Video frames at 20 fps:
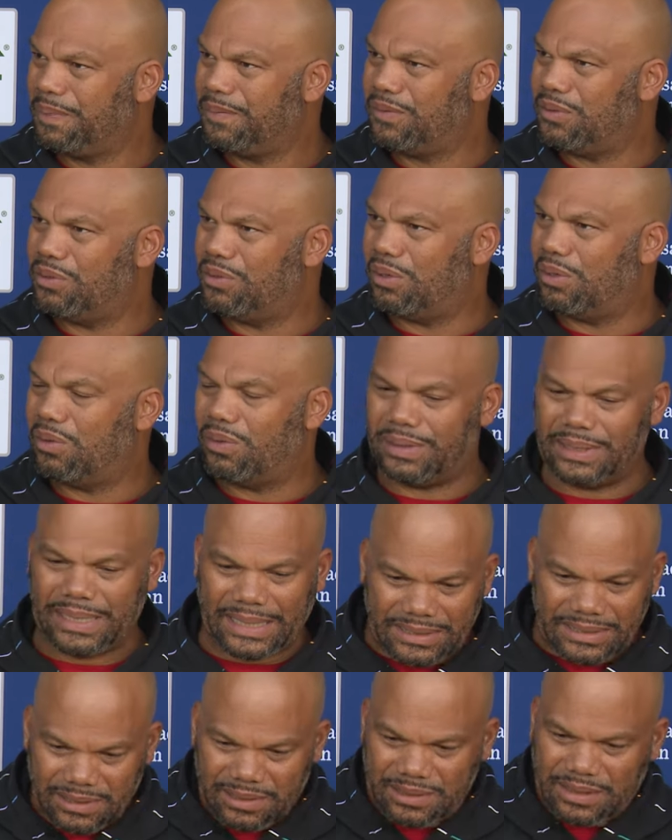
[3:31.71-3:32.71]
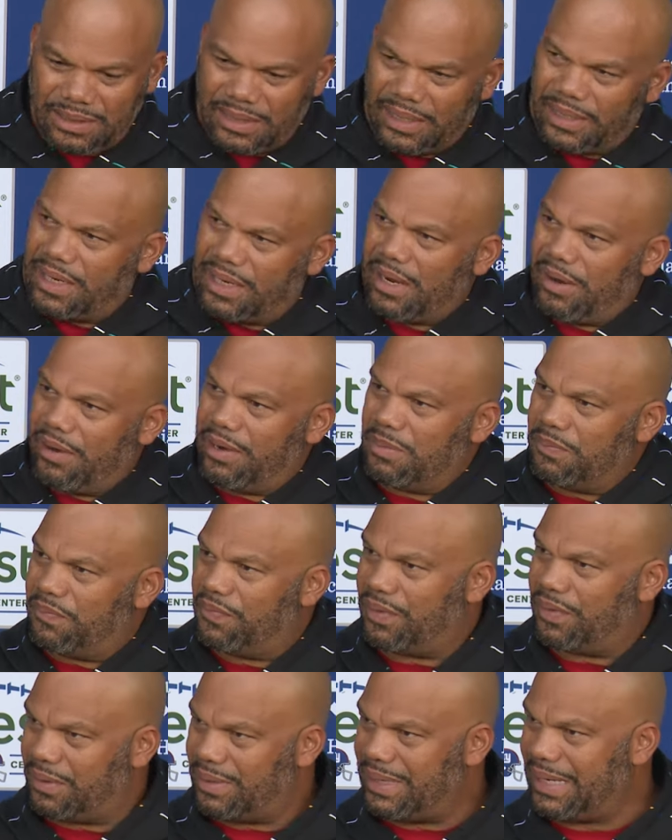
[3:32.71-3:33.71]
And that's the thing that carried him
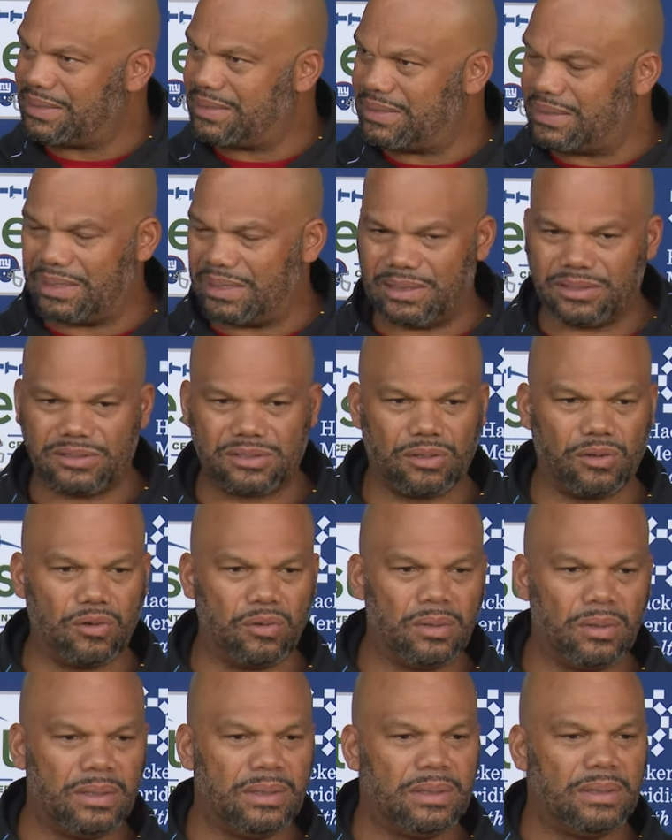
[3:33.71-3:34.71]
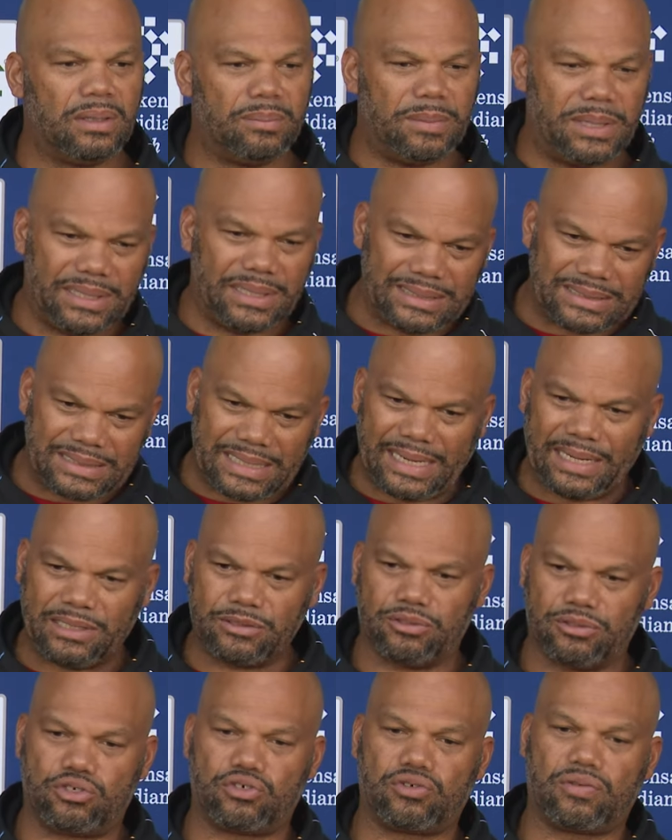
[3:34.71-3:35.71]
for the next 10. So, these
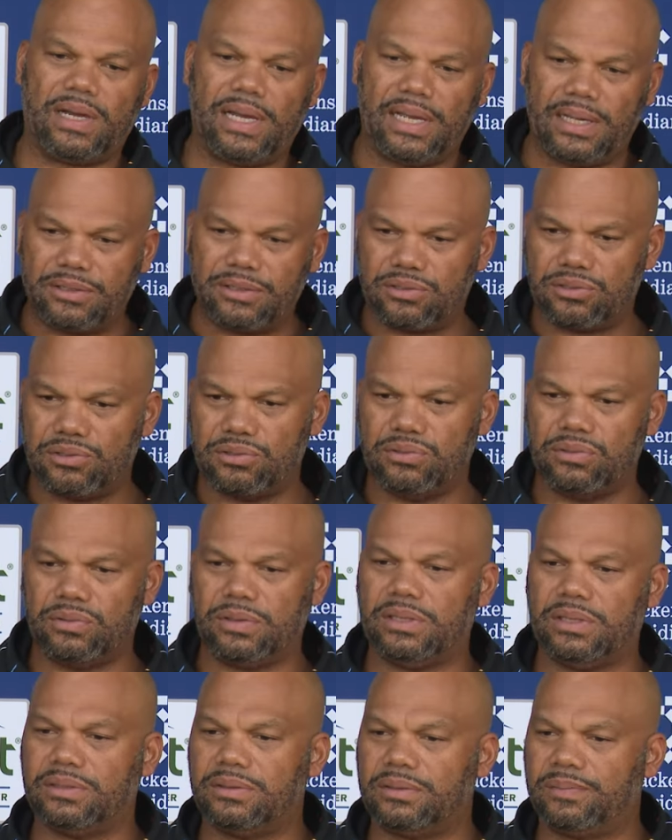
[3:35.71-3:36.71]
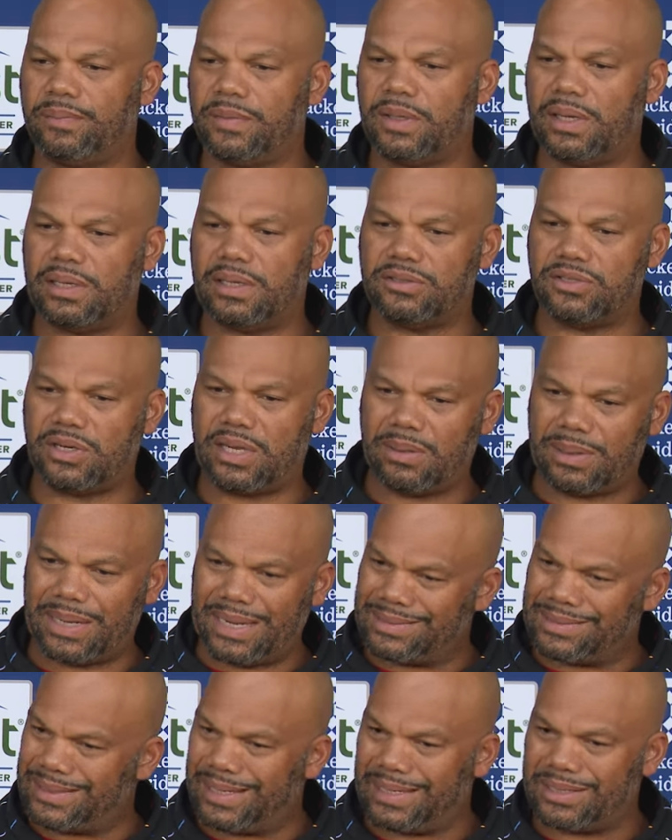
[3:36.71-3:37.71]
guys are trying to
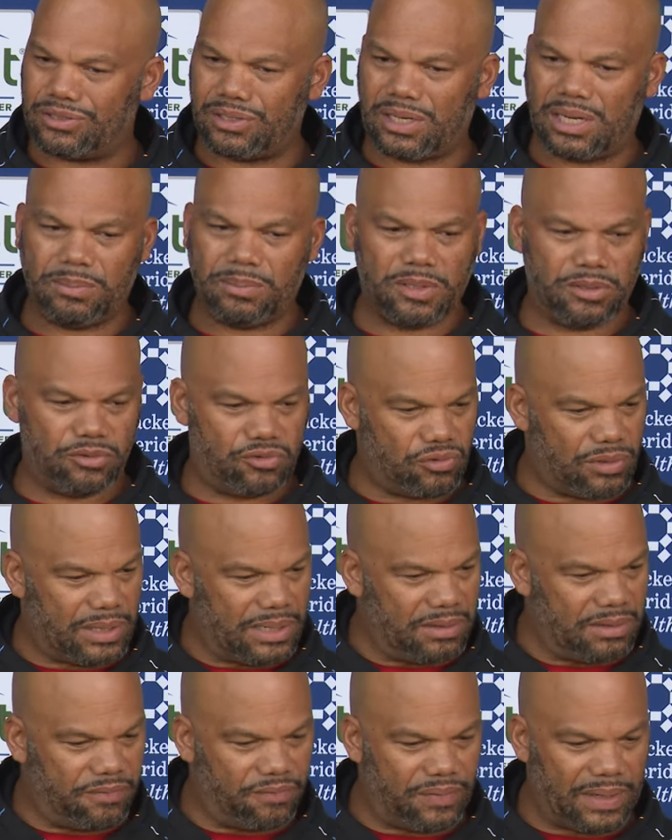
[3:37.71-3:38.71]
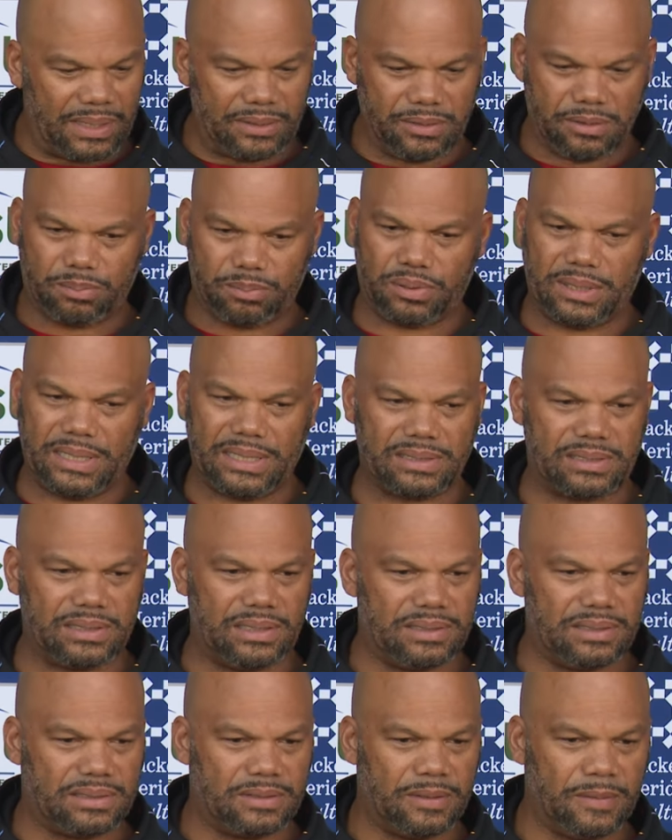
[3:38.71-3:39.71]
guys like Jamie are trying to find their
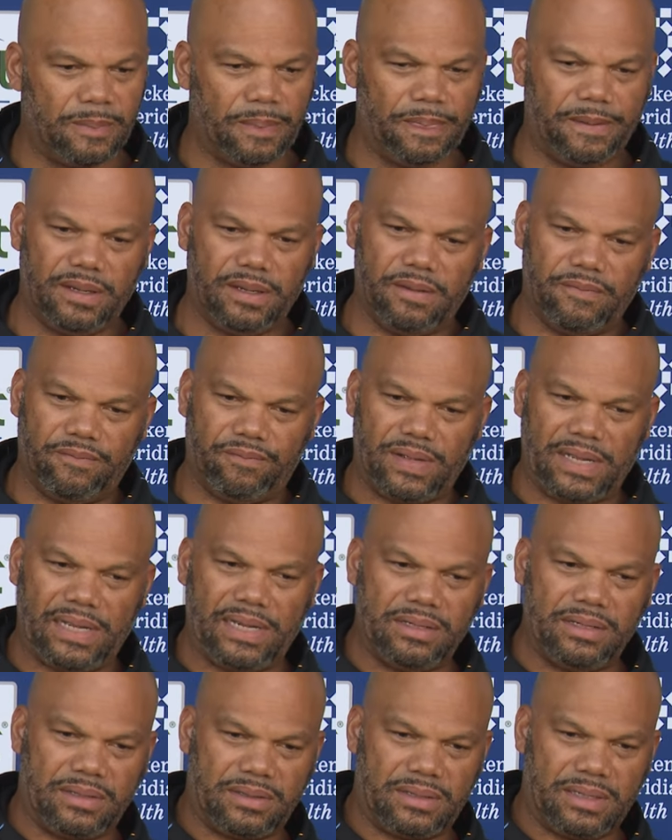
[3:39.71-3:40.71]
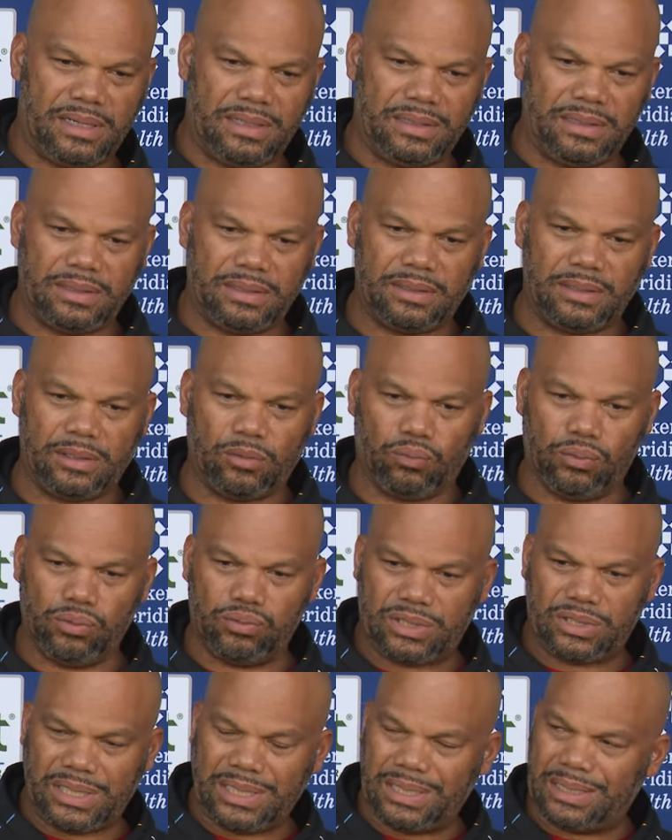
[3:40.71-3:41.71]
process and find the
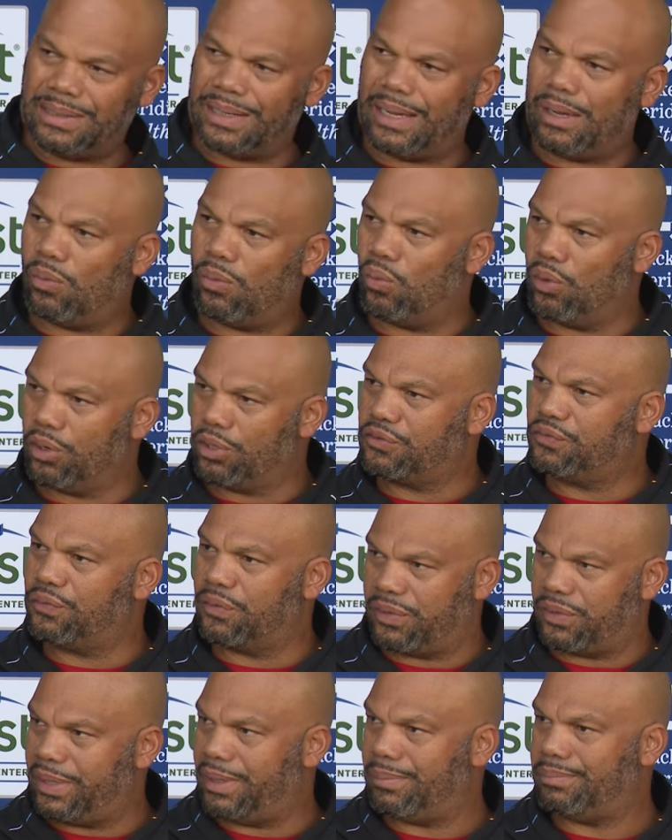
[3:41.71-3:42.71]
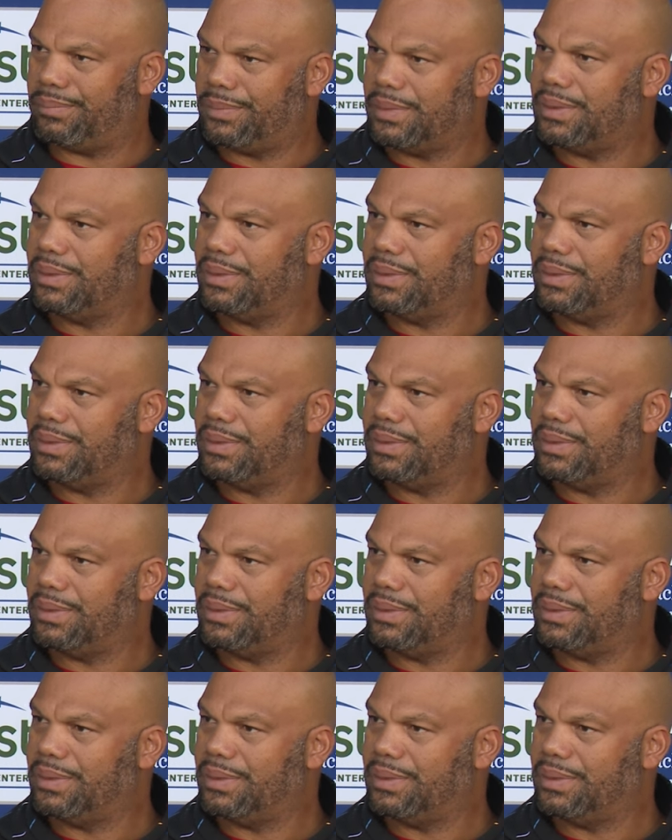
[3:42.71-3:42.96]
routine that works for them.